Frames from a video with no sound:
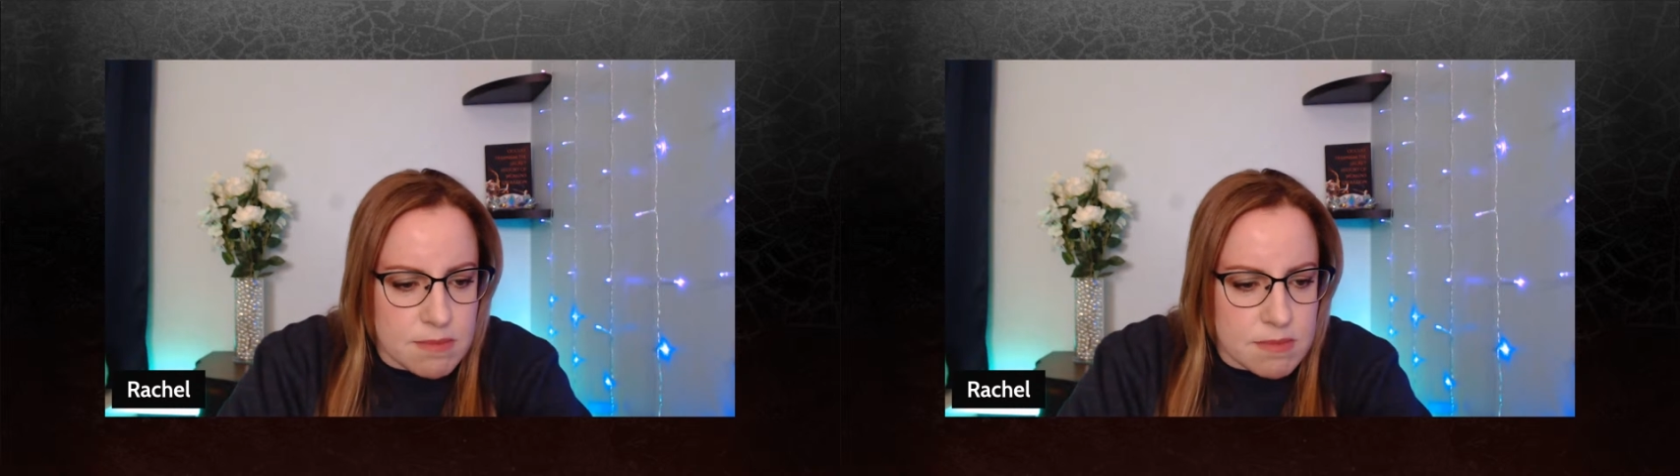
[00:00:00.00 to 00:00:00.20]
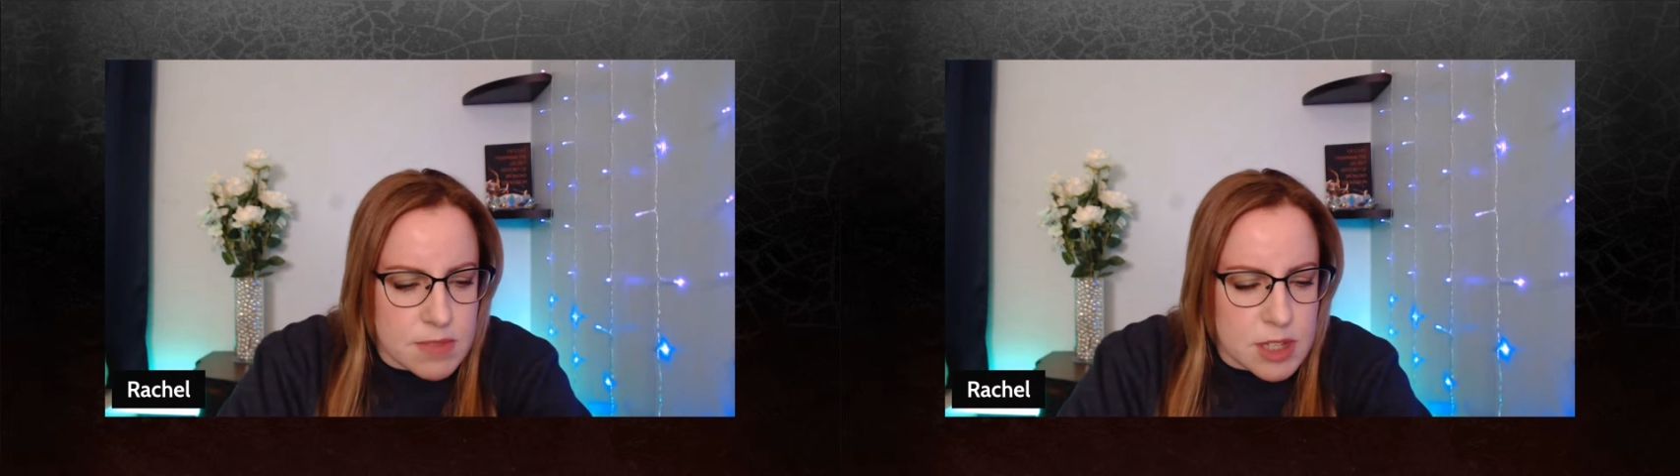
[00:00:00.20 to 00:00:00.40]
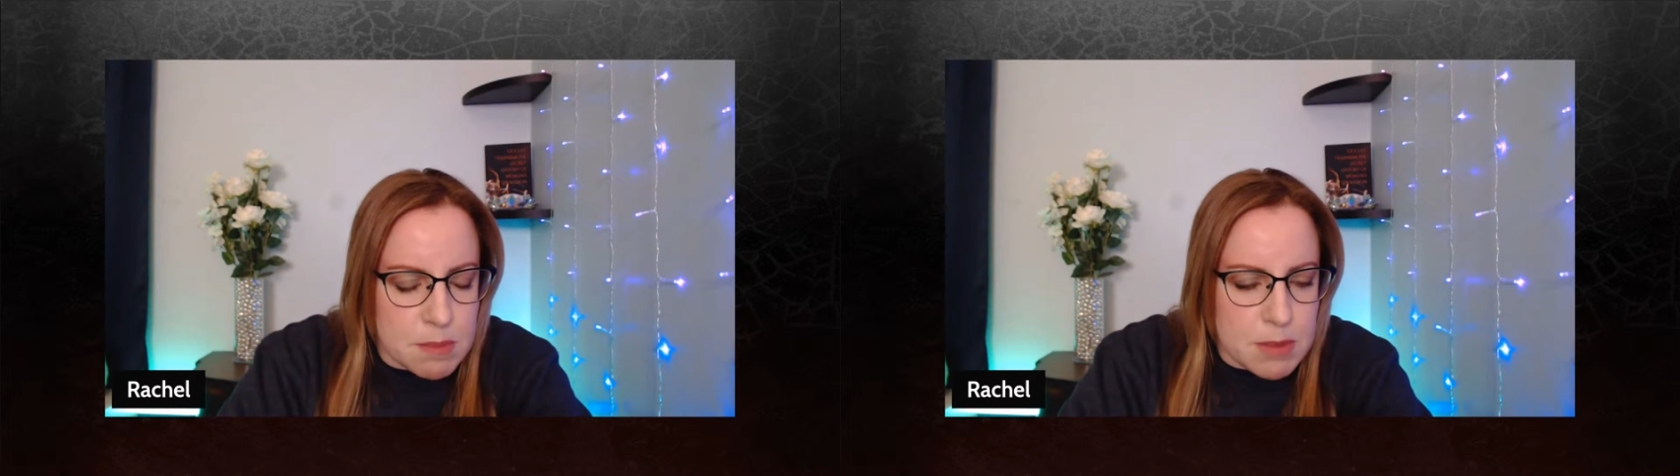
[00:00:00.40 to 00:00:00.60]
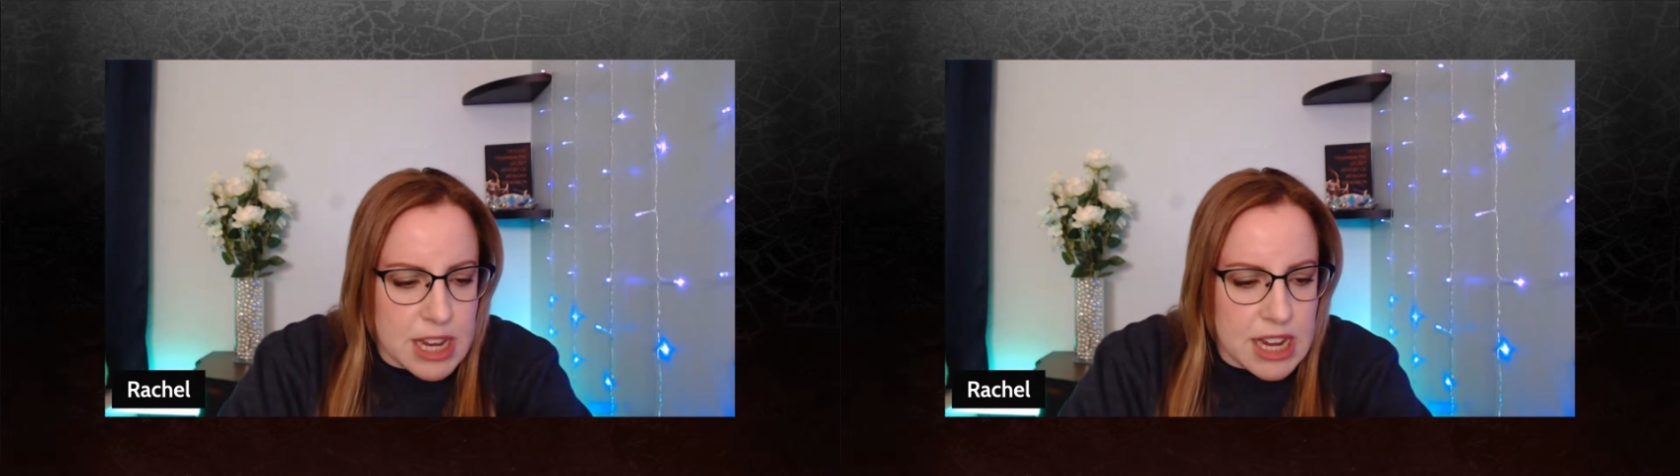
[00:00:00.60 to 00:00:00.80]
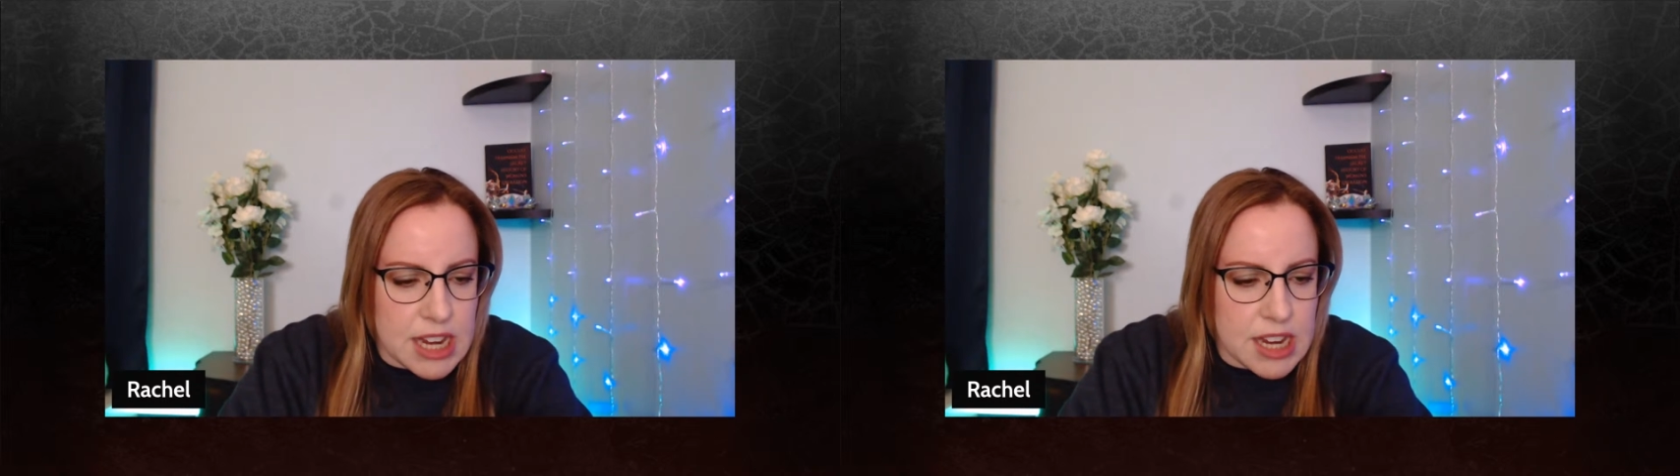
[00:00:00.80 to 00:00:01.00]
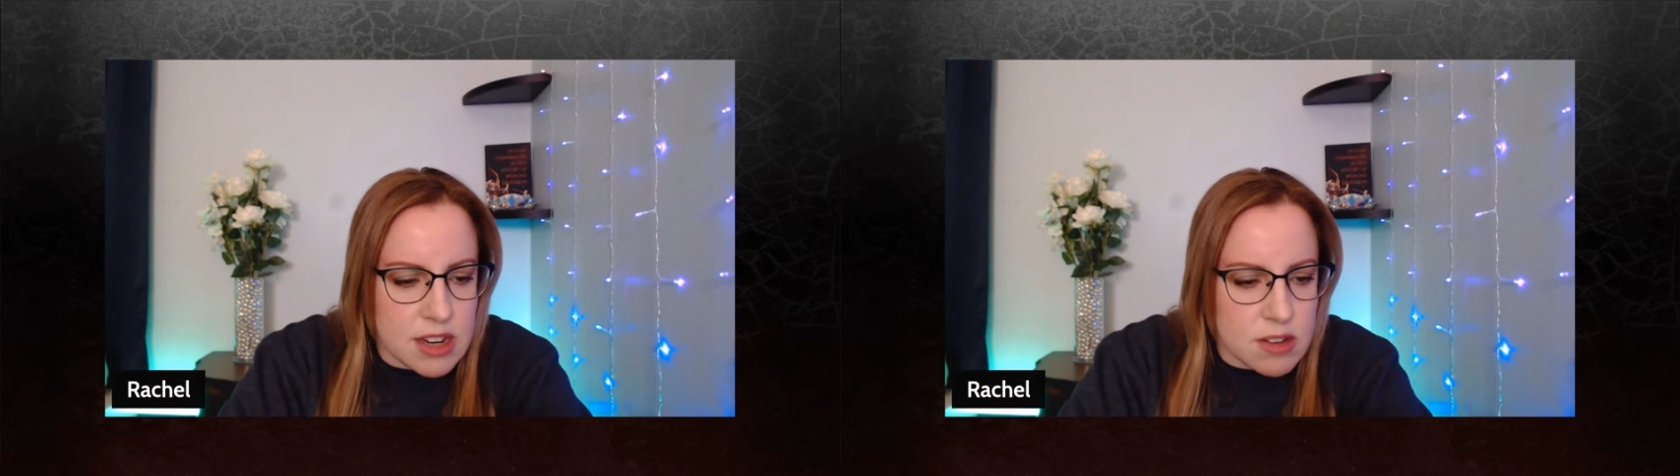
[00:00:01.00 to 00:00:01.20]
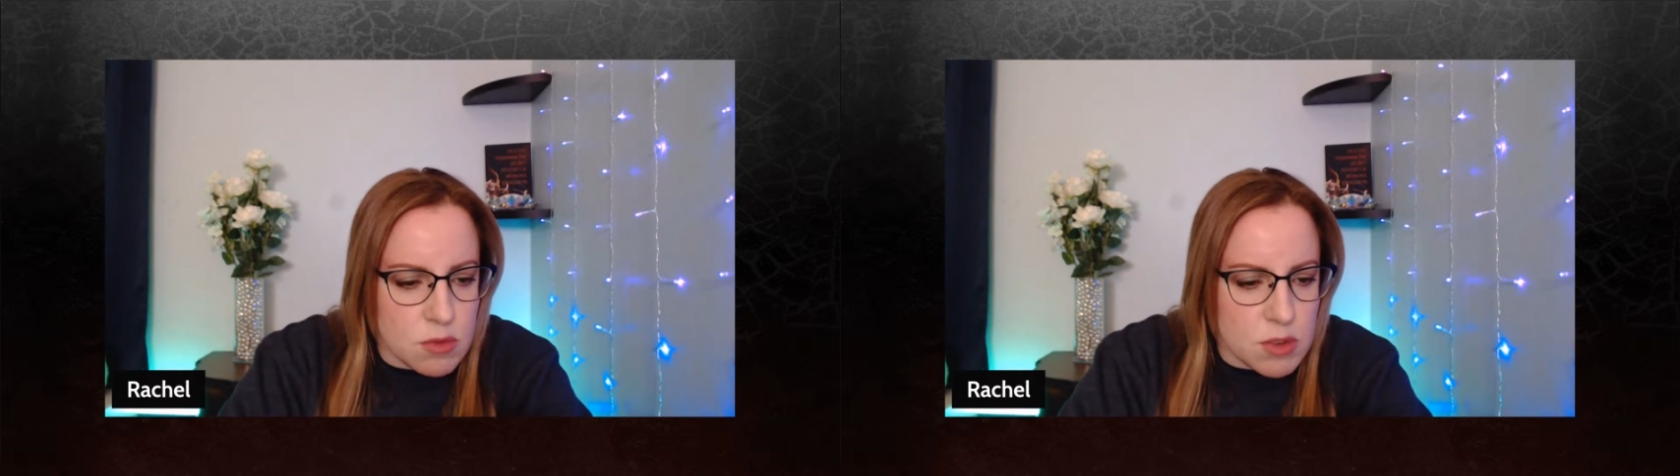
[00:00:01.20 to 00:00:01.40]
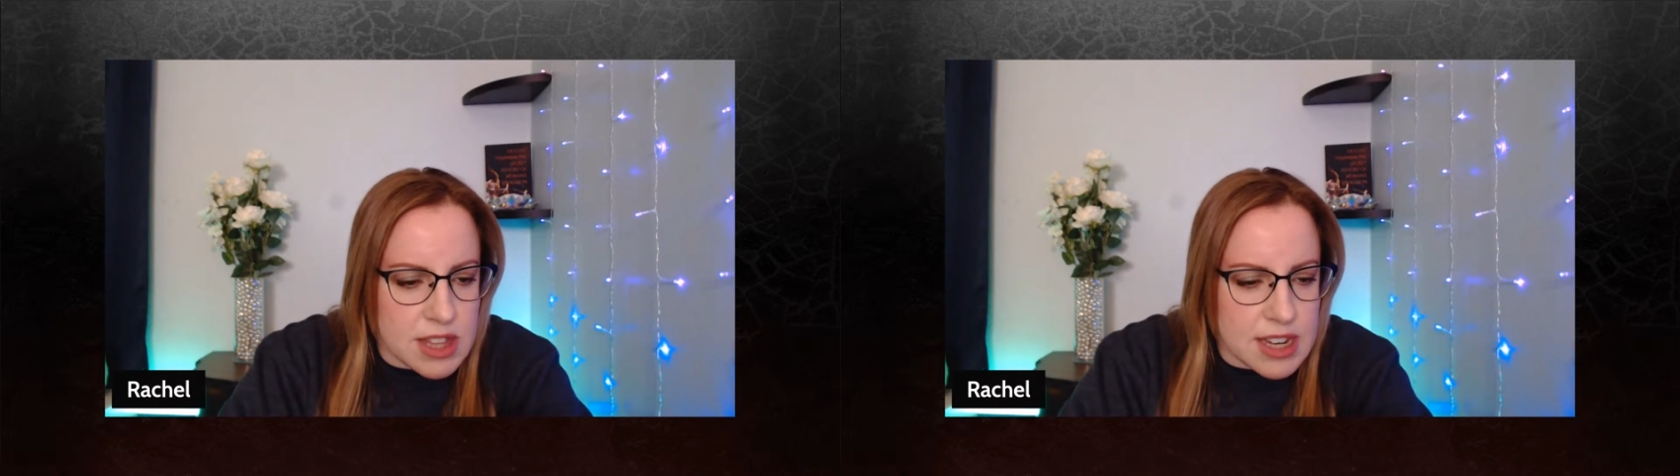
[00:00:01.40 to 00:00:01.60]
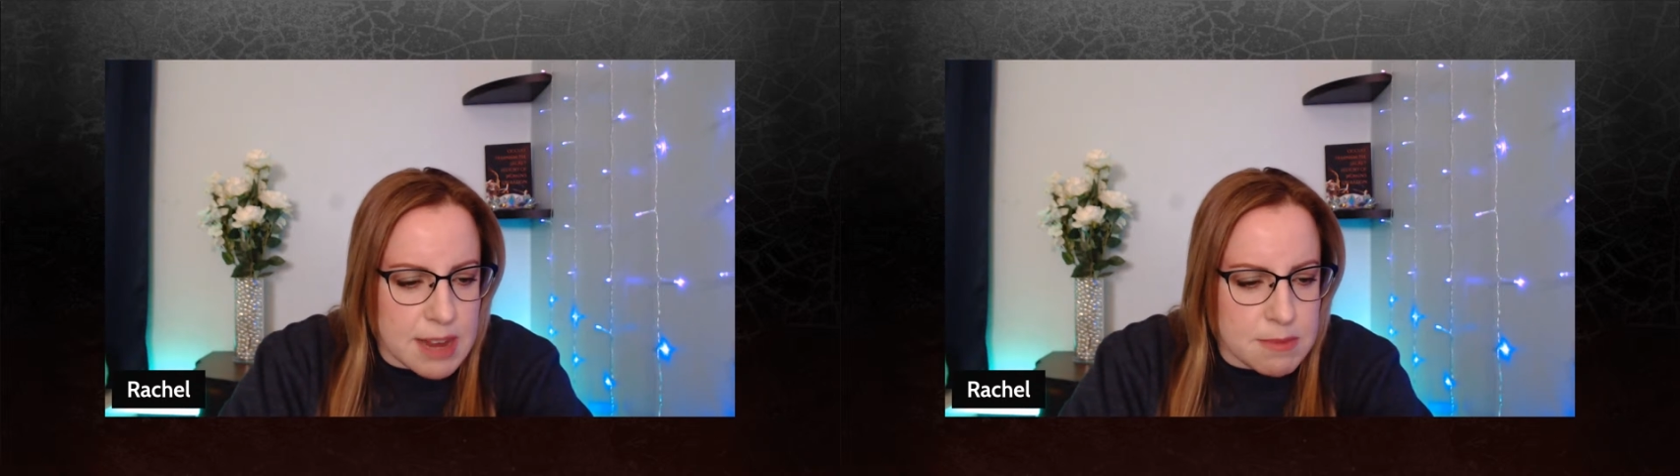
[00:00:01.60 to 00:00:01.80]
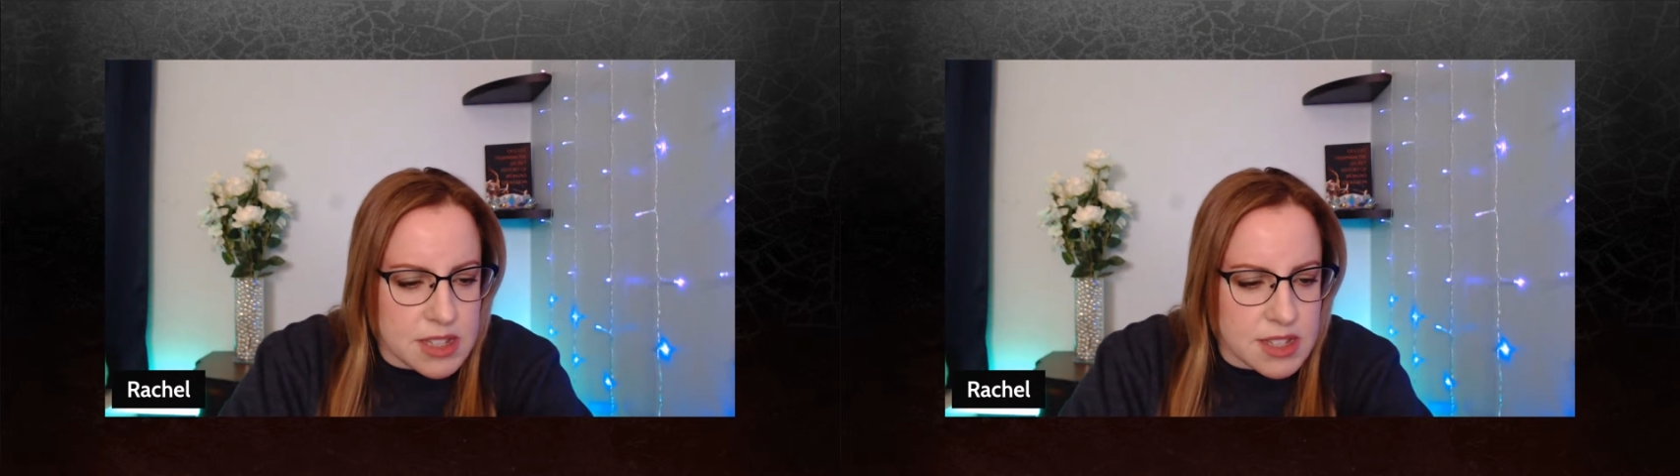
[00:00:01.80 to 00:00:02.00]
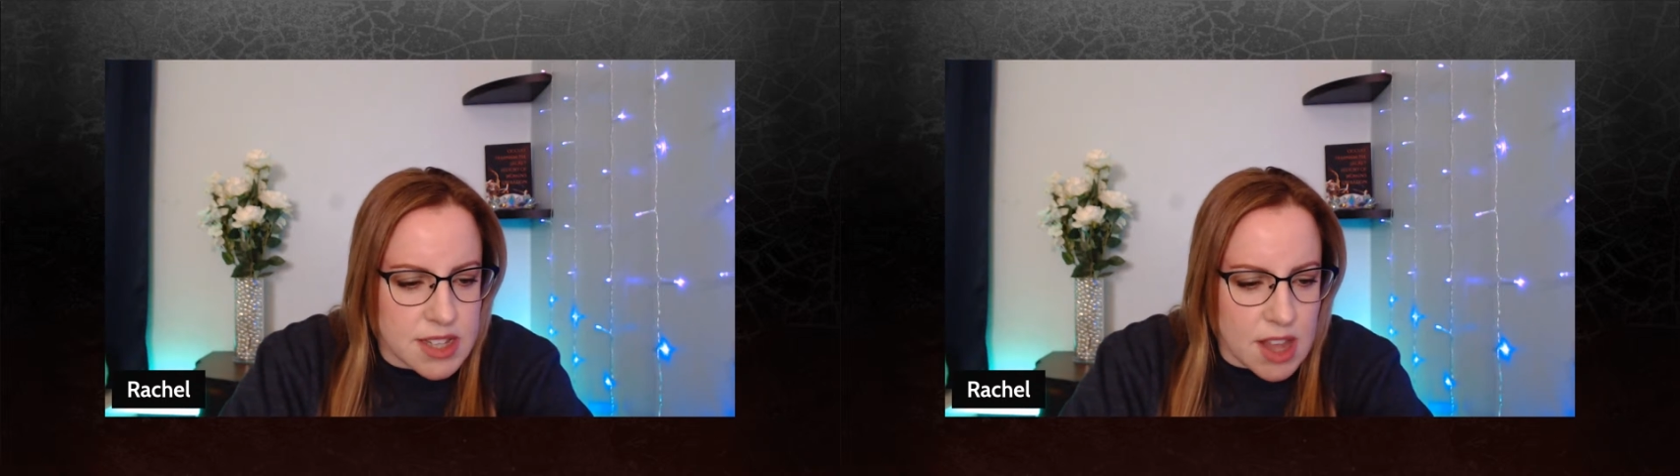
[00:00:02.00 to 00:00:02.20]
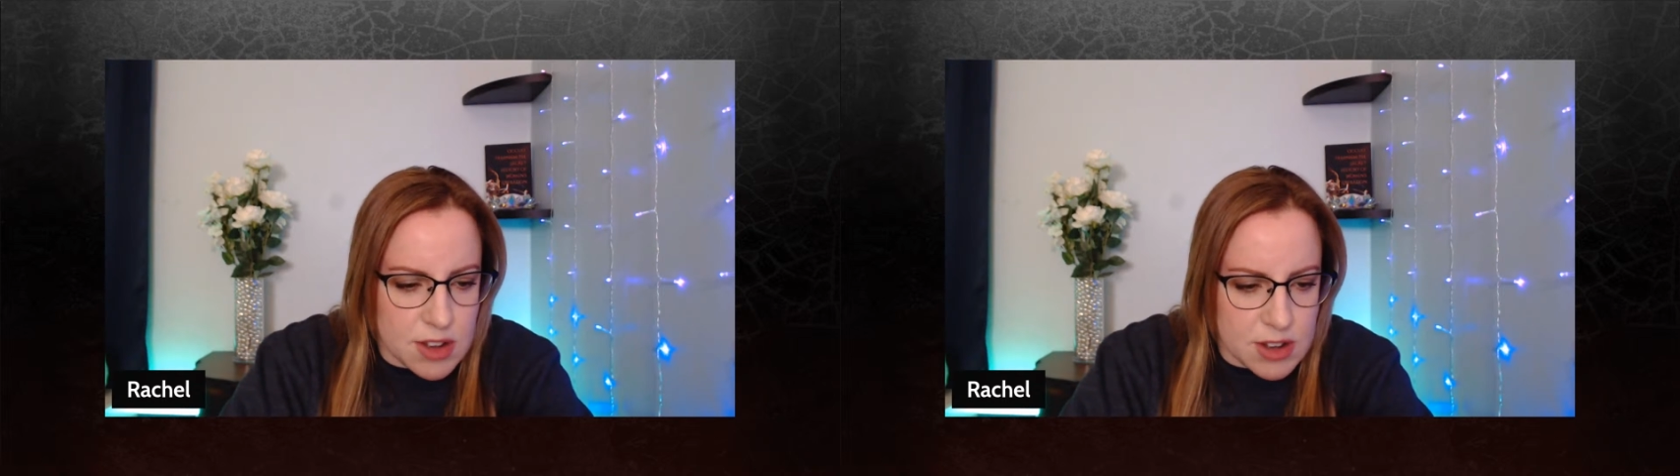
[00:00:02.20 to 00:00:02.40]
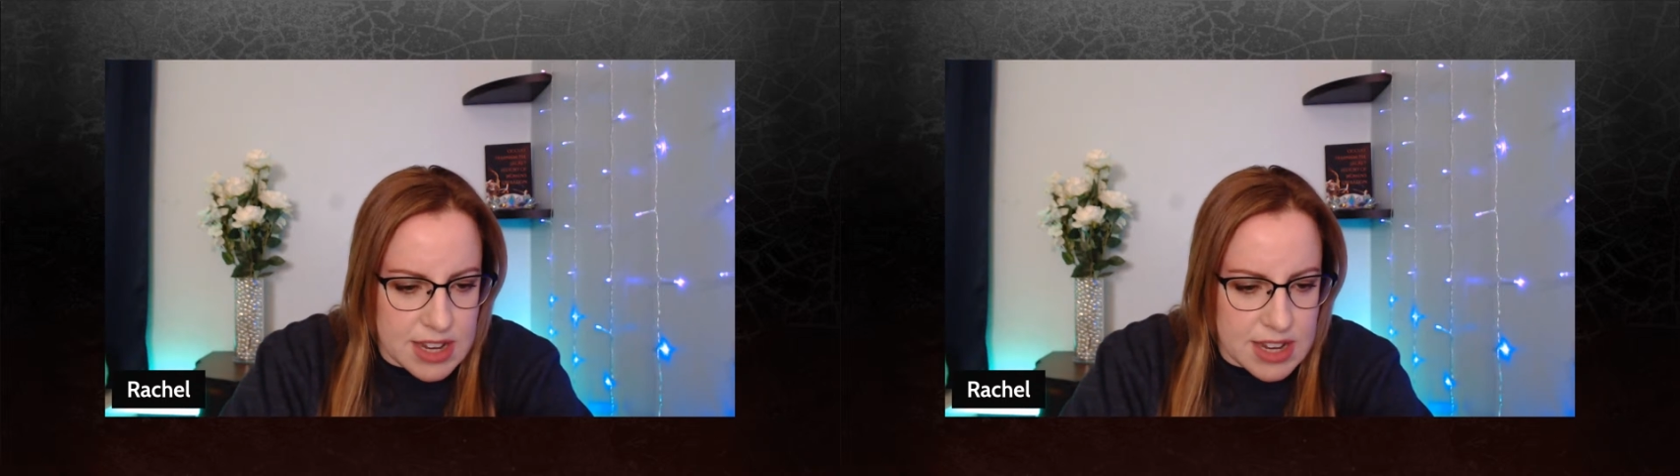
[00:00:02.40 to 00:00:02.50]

somebody with the name Southern